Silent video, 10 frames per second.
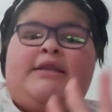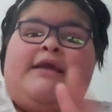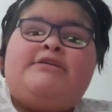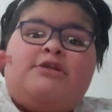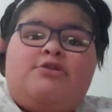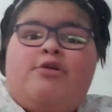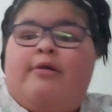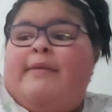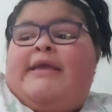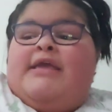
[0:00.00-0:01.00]
Next, I'll do
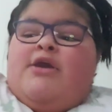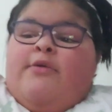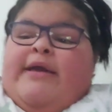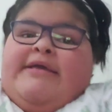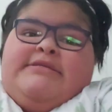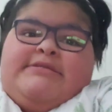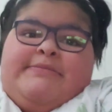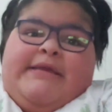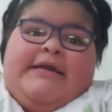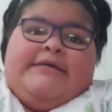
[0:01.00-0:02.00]
all my
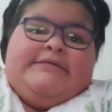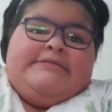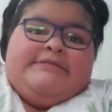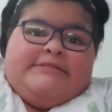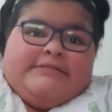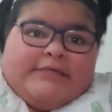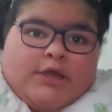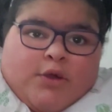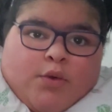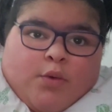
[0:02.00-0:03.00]
EOS because
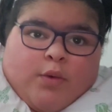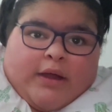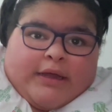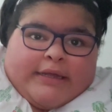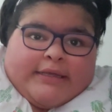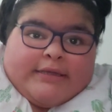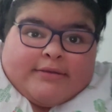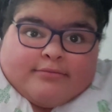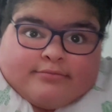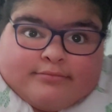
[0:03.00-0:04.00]
why
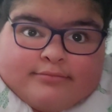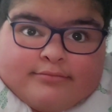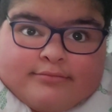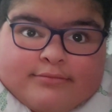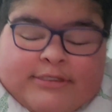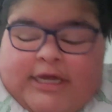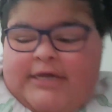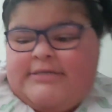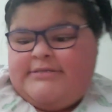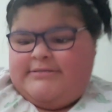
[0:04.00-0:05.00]

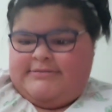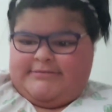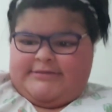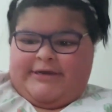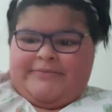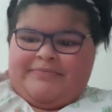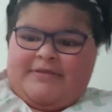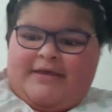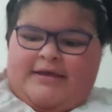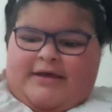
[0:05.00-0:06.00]
not?
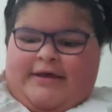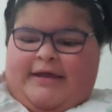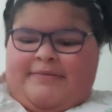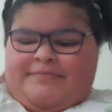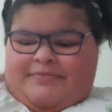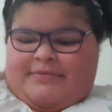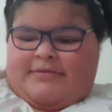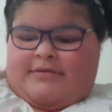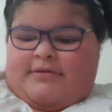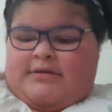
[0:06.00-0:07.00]
Okay,
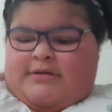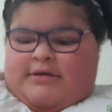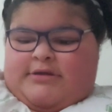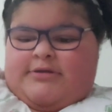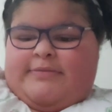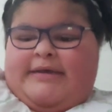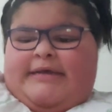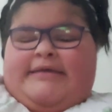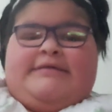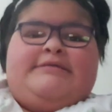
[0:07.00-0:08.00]
I'll do
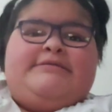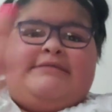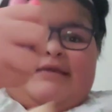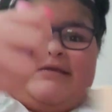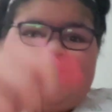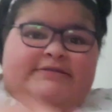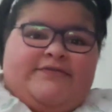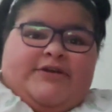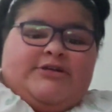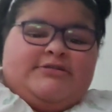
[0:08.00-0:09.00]
my
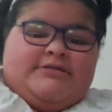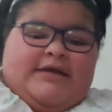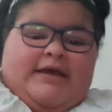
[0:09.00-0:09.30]
sticks first.